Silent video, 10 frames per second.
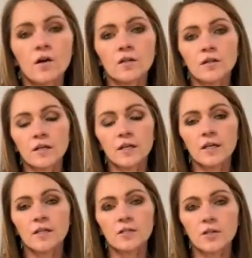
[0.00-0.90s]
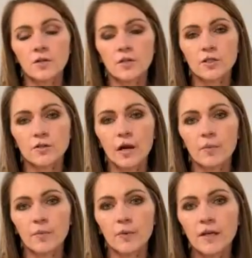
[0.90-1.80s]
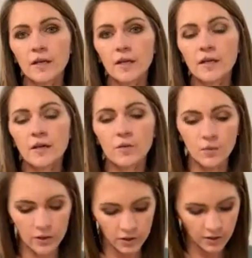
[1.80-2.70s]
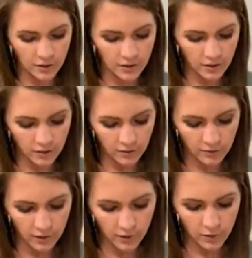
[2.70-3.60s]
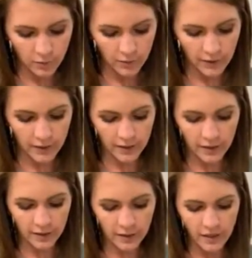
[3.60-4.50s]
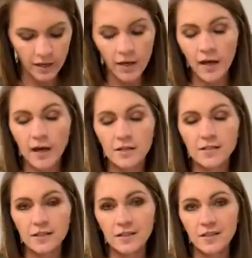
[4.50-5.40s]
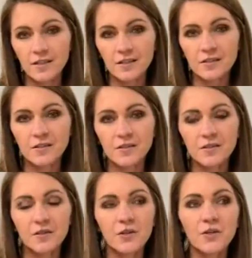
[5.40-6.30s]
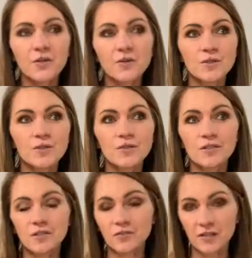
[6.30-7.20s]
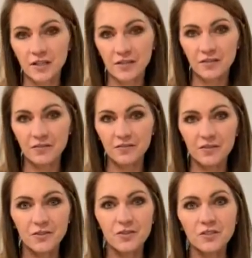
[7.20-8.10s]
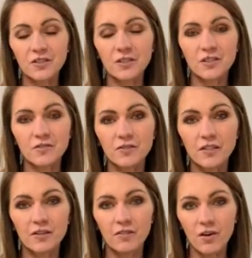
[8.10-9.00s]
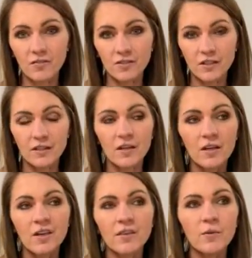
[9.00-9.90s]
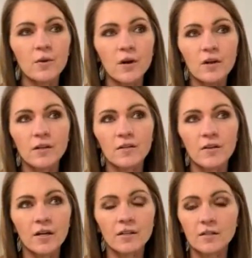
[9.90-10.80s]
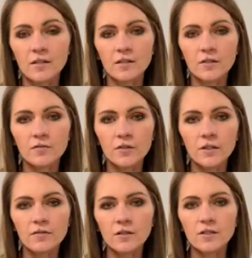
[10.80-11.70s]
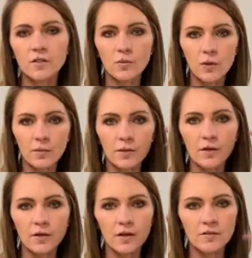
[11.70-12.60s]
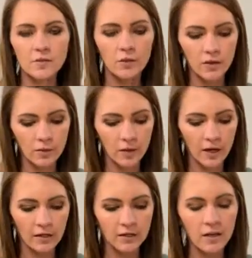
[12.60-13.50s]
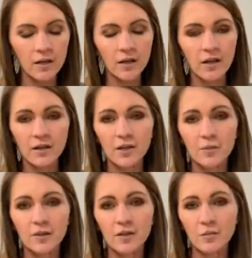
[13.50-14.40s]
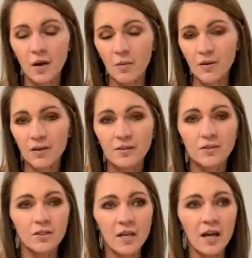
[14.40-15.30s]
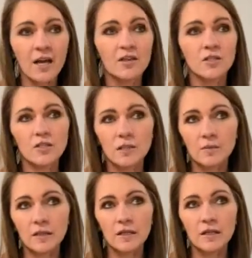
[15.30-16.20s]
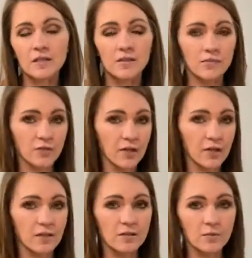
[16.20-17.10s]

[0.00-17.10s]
all of the kids are going to grab a penny, and while you're in the center of the room, we can ask kids, who do you need to forgive? Who do you need to forgive often? They will already have had the lesson on forgiveness, so they'll probably already have someone in their mind, and it could be their mama, their dad, their siblings, a friend,